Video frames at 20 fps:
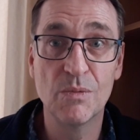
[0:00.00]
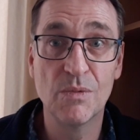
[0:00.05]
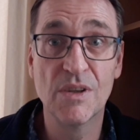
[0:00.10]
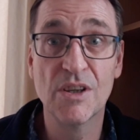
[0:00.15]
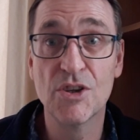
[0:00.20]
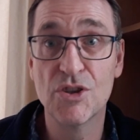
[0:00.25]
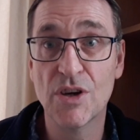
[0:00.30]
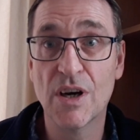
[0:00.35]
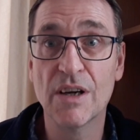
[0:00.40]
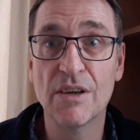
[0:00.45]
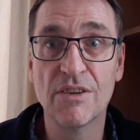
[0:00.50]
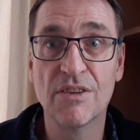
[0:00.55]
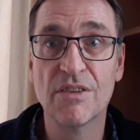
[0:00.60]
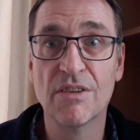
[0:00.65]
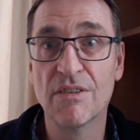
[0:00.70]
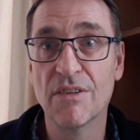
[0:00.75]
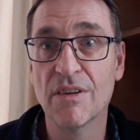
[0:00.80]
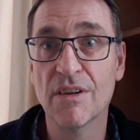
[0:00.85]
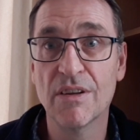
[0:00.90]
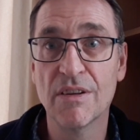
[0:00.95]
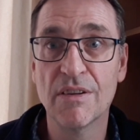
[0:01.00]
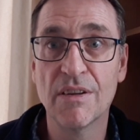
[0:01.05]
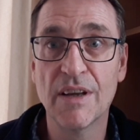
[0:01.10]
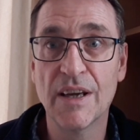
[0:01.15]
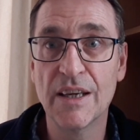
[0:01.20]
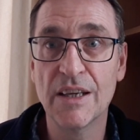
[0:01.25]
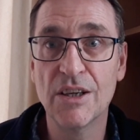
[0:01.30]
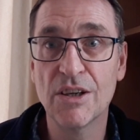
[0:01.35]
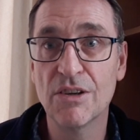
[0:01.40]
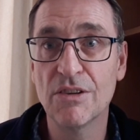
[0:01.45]
the drugs that
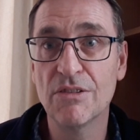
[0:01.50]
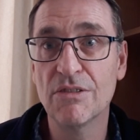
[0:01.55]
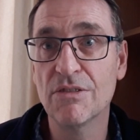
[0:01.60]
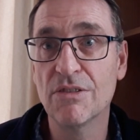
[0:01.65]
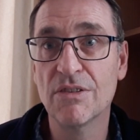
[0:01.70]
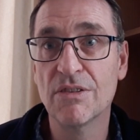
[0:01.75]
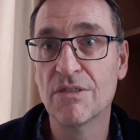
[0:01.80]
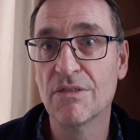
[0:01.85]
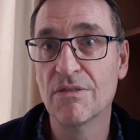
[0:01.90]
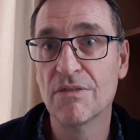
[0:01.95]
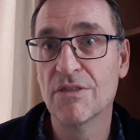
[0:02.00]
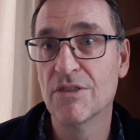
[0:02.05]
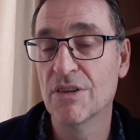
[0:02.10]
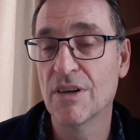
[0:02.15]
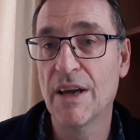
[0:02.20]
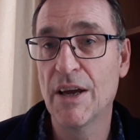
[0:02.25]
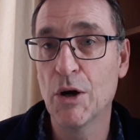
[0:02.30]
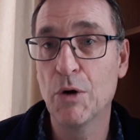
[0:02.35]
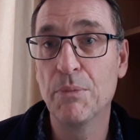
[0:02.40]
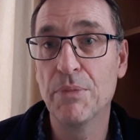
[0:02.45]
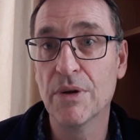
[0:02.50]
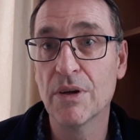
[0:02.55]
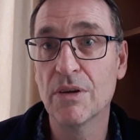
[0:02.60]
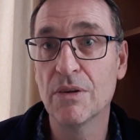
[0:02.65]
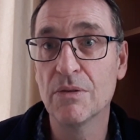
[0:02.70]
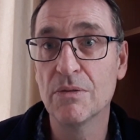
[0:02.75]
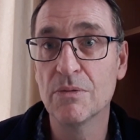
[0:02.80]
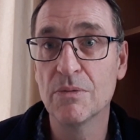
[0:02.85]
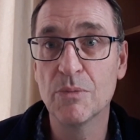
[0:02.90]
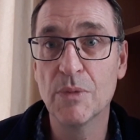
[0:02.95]
they use to help you
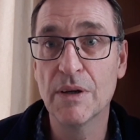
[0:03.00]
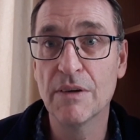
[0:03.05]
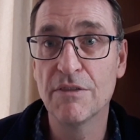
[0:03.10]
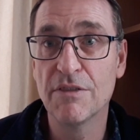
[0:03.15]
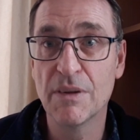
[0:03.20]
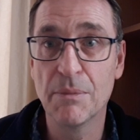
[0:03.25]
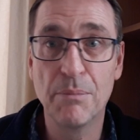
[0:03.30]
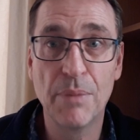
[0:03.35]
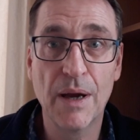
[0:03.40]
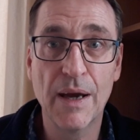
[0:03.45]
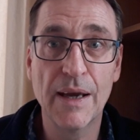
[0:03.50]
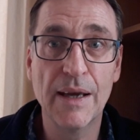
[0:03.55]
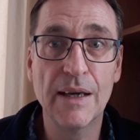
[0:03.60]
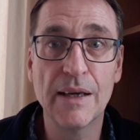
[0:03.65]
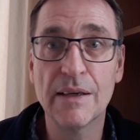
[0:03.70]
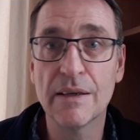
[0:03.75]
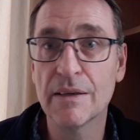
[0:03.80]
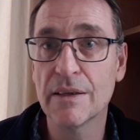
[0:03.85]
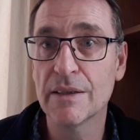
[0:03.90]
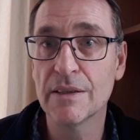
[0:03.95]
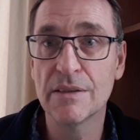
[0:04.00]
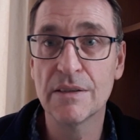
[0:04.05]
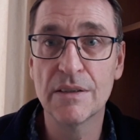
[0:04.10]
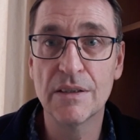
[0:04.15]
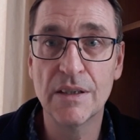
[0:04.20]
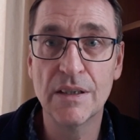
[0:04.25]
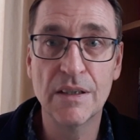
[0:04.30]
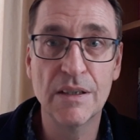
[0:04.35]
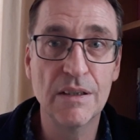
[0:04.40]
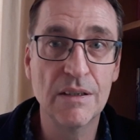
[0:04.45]
with the pain and
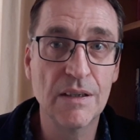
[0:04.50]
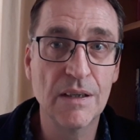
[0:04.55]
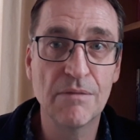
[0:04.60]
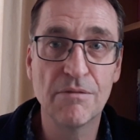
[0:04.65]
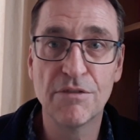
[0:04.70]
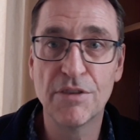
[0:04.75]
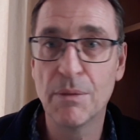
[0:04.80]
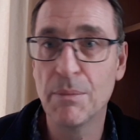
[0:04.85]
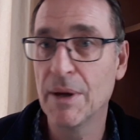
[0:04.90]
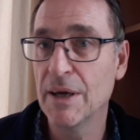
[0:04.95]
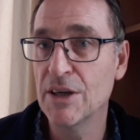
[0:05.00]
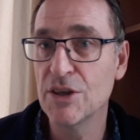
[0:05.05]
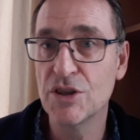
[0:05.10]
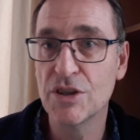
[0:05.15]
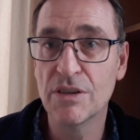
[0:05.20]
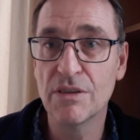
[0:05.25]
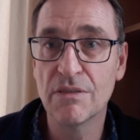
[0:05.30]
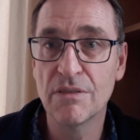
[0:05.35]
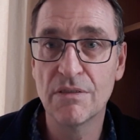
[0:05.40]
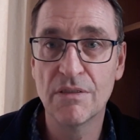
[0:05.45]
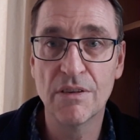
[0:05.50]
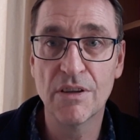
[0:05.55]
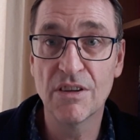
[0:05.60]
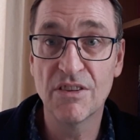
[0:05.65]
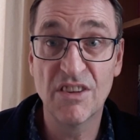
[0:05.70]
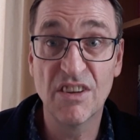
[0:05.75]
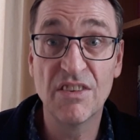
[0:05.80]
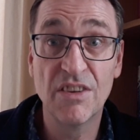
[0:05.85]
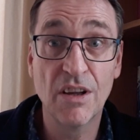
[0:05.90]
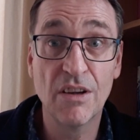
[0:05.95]
the inflammation
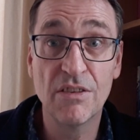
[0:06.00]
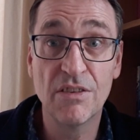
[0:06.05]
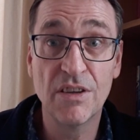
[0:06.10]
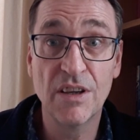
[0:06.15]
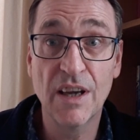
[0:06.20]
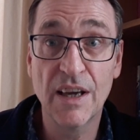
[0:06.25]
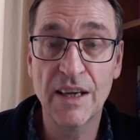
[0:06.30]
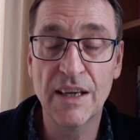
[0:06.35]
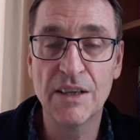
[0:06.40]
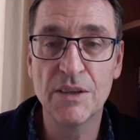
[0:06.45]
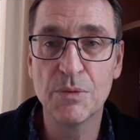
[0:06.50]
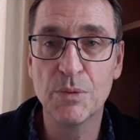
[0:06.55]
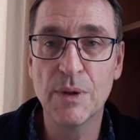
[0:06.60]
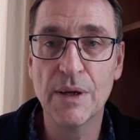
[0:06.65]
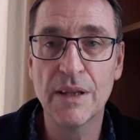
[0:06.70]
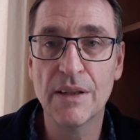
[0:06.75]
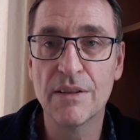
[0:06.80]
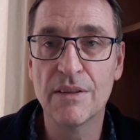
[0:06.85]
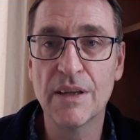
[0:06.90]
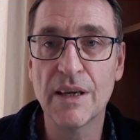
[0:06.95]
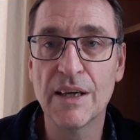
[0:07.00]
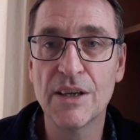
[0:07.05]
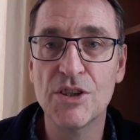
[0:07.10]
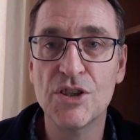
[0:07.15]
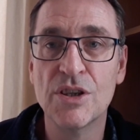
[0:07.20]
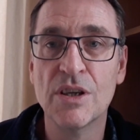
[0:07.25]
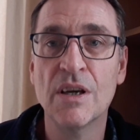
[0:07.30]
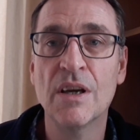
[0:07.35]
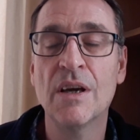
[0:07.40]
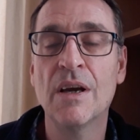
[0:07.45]
that's associated with DISH.